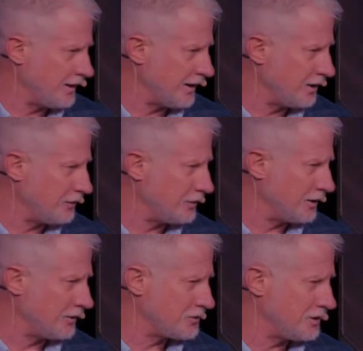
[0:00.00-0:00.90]
I love you. I
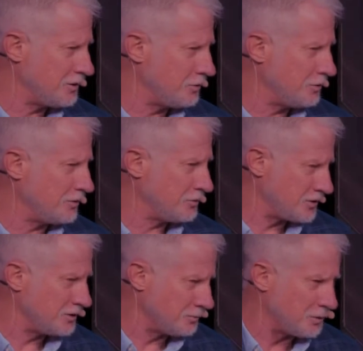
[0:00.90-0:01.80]
love seeing you and
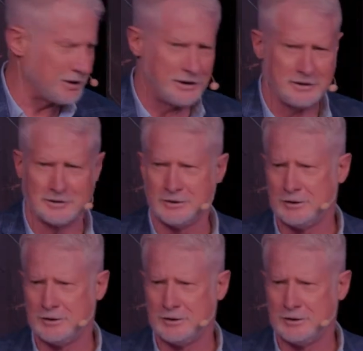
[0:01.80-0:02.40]
Lucille and Blake. And,